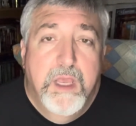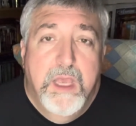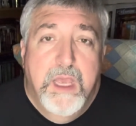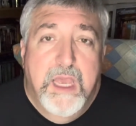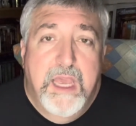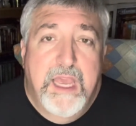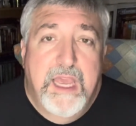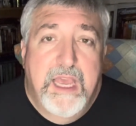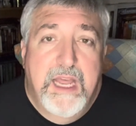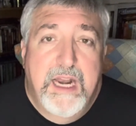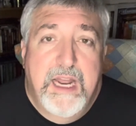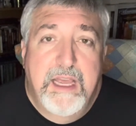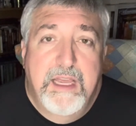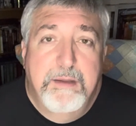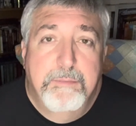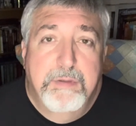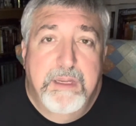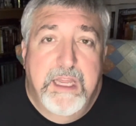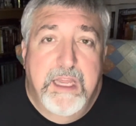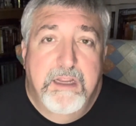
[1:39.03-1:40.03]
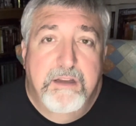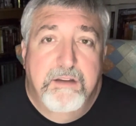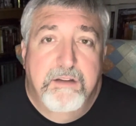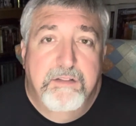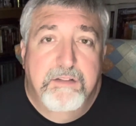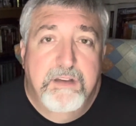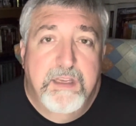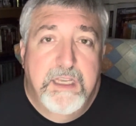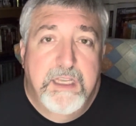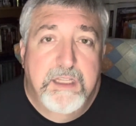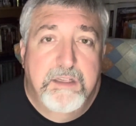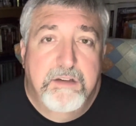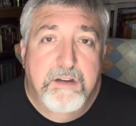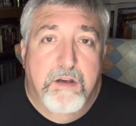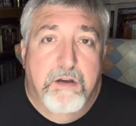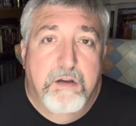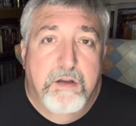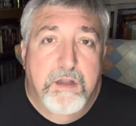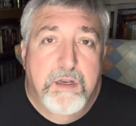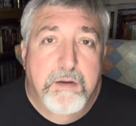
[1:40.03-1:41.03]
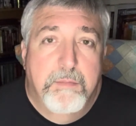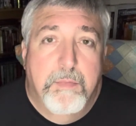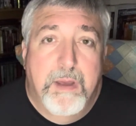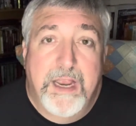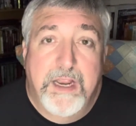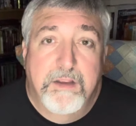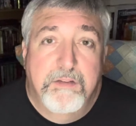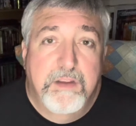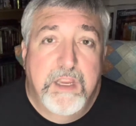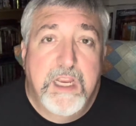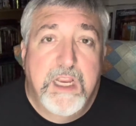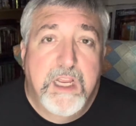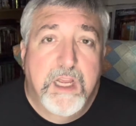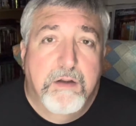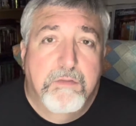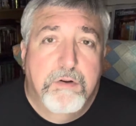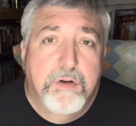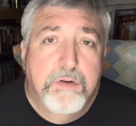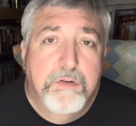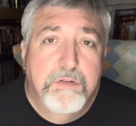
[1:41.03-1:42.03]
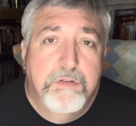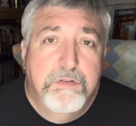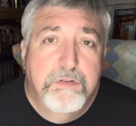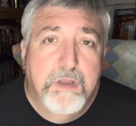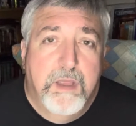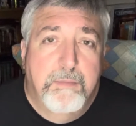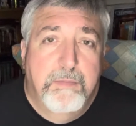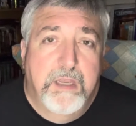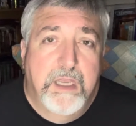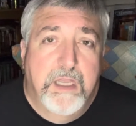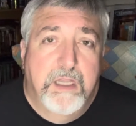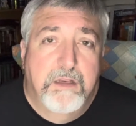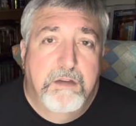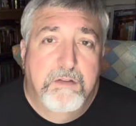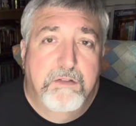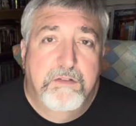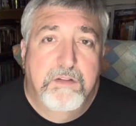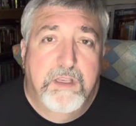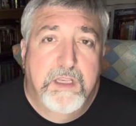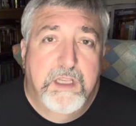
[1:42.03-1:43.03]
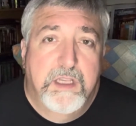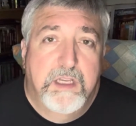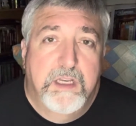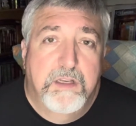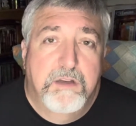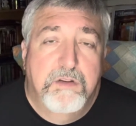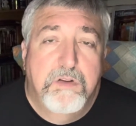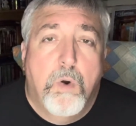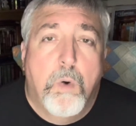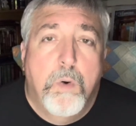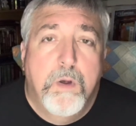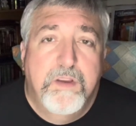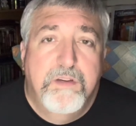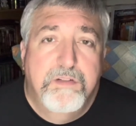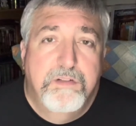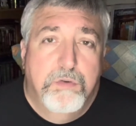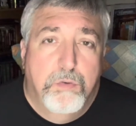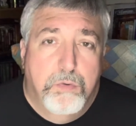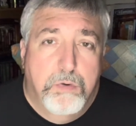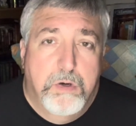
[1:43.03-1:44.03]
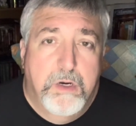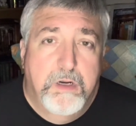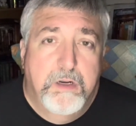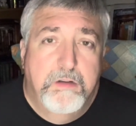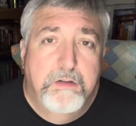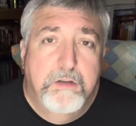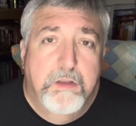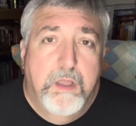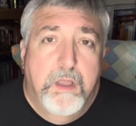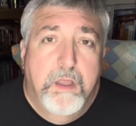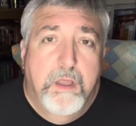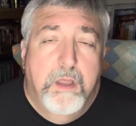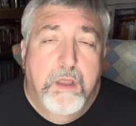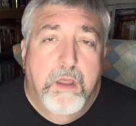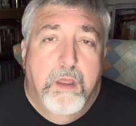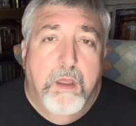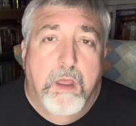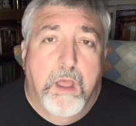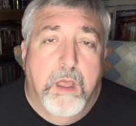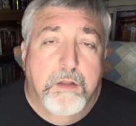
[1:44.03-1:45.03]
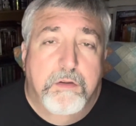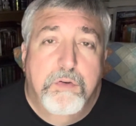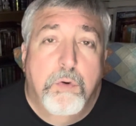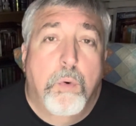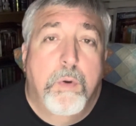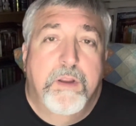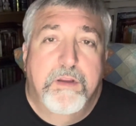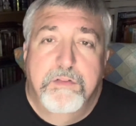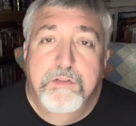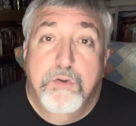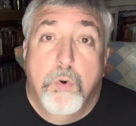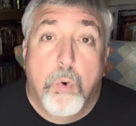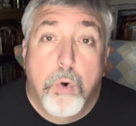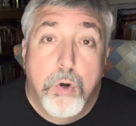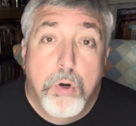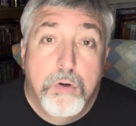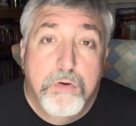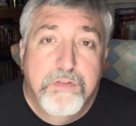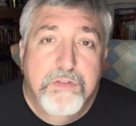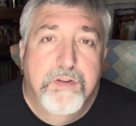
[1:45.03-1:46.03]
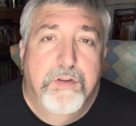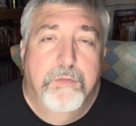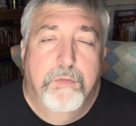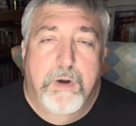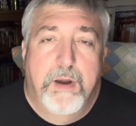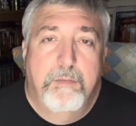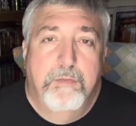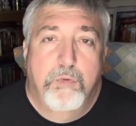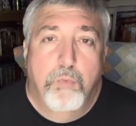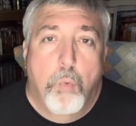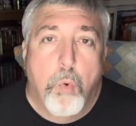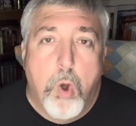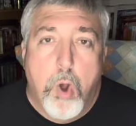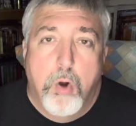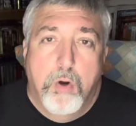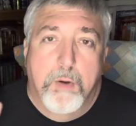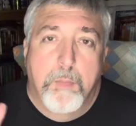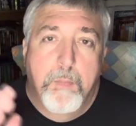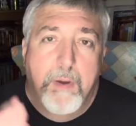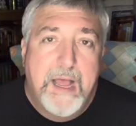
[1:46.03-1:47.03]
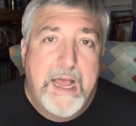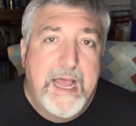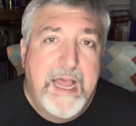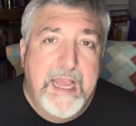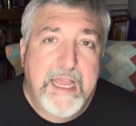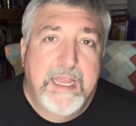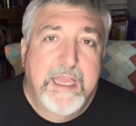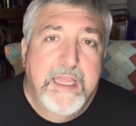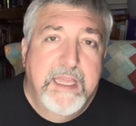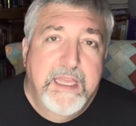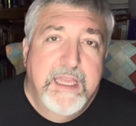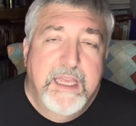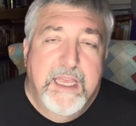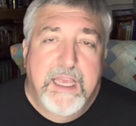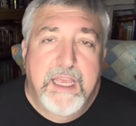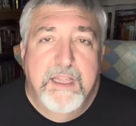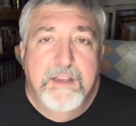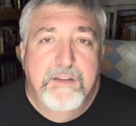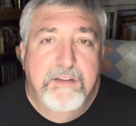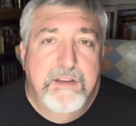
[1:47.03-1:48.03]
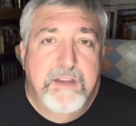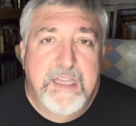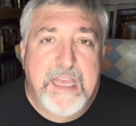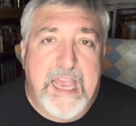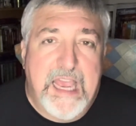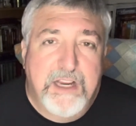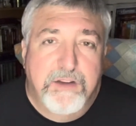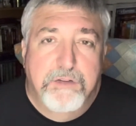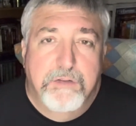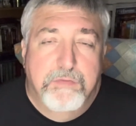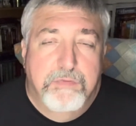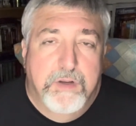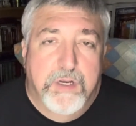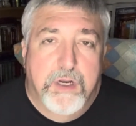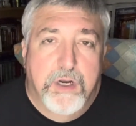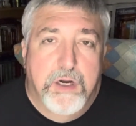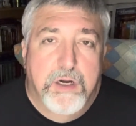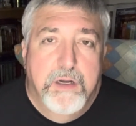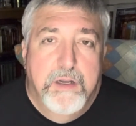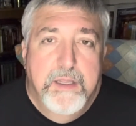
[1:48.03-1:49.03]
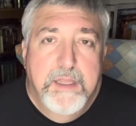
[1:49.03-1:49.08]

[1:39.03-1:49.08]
And I began to see it on magazine covers. I began to see it in toy stories, uh, toy stores, where I would walk by and see the action figure.